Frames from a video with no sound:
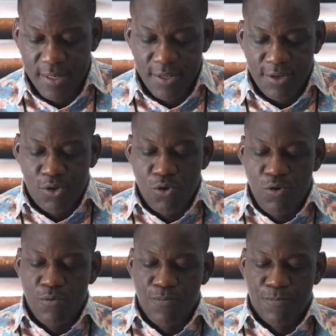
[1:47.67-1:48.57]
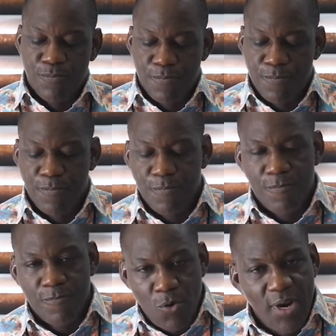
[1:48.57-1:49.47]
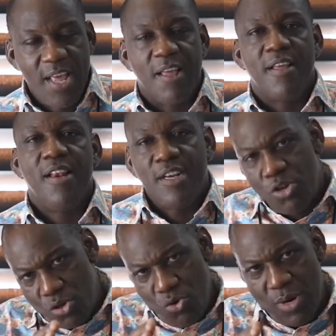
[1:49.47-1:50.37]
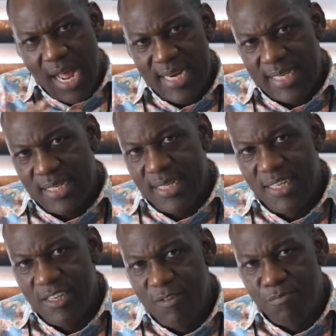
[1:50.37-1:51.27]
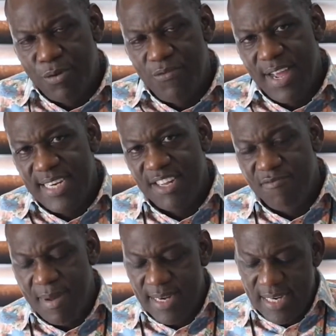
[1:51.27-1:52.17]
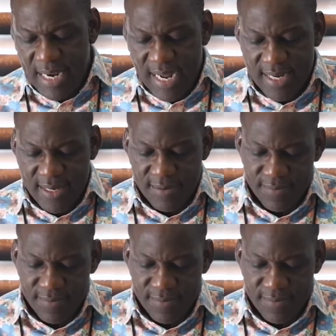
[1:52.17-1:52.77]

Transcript: So, today, let us look at preventive maintenance.